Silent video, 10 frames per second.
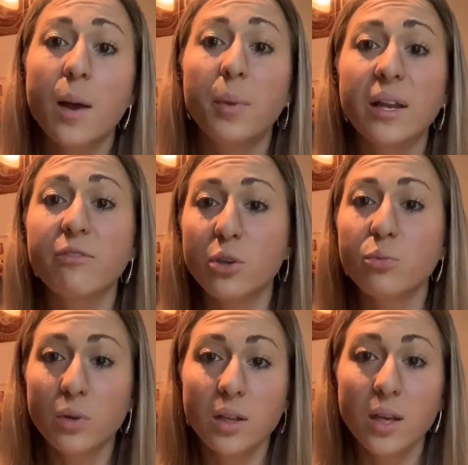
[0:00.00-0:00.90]
But if you
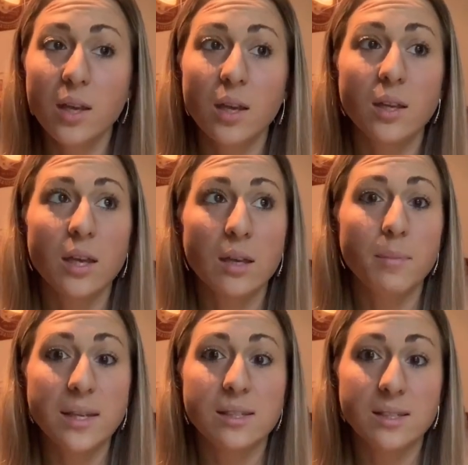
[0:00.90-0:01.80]
really, in
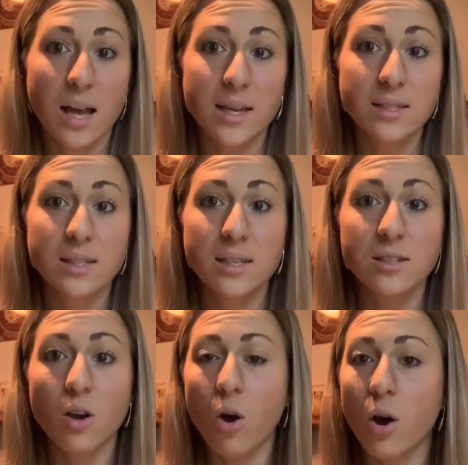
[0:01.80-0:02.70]
basic
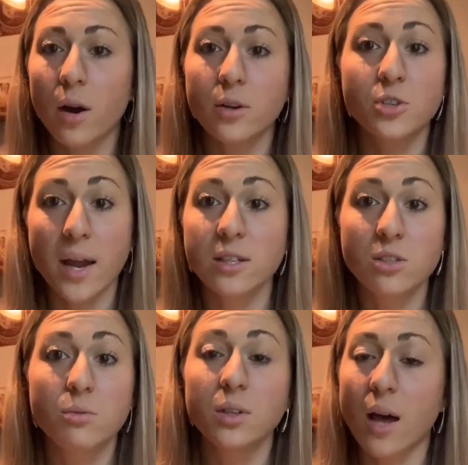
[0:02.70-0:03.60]
sciences, are trying to
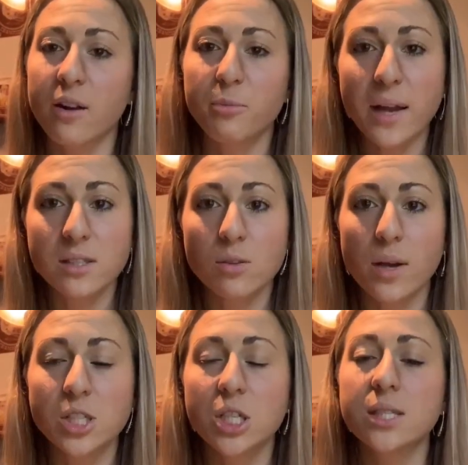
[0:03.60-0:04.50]
do a lot of practice
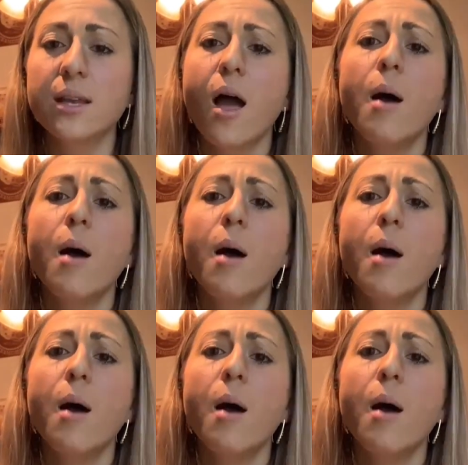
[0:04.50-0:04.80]
questions,